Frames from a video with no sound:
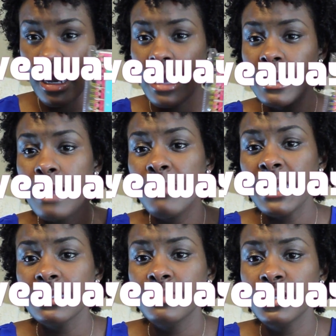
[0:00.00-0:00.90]
And I've
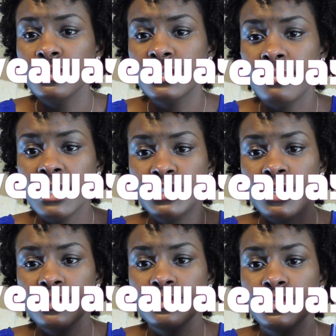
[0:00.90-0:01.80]
mainly been using my
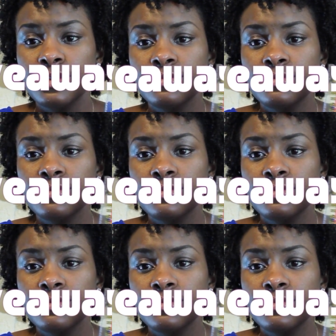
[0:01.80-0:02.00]
journal to